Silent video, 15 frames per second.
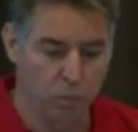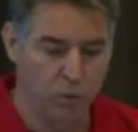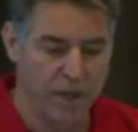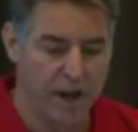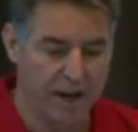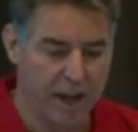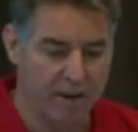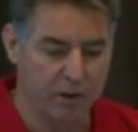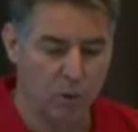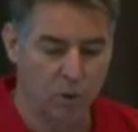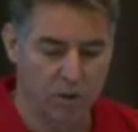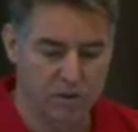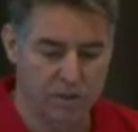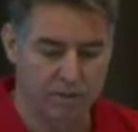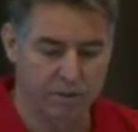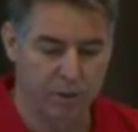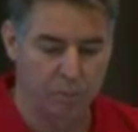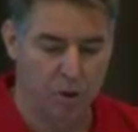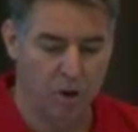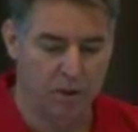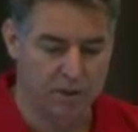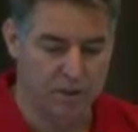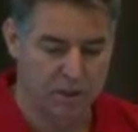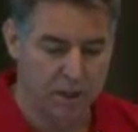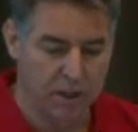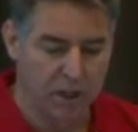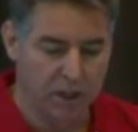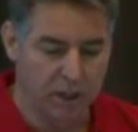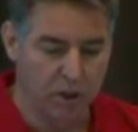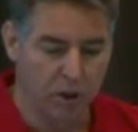Without having all those different pots,
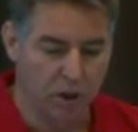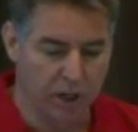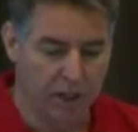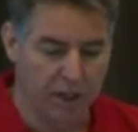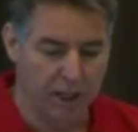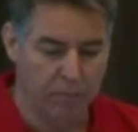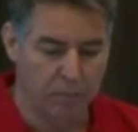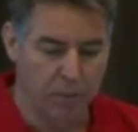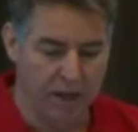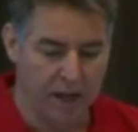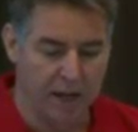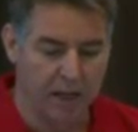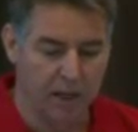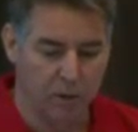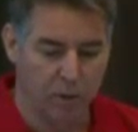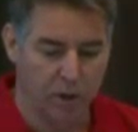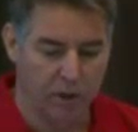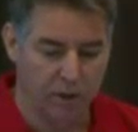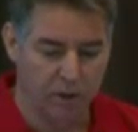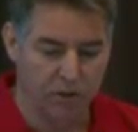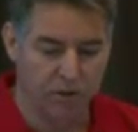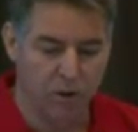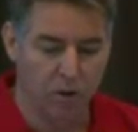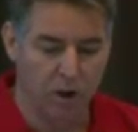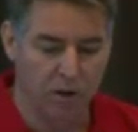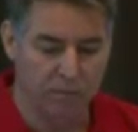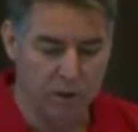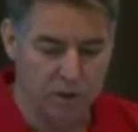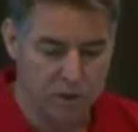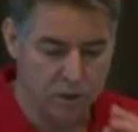you're not going to keep an accurate control
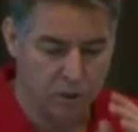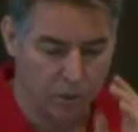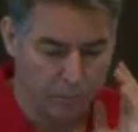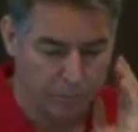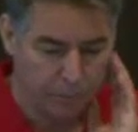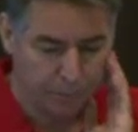over your stock.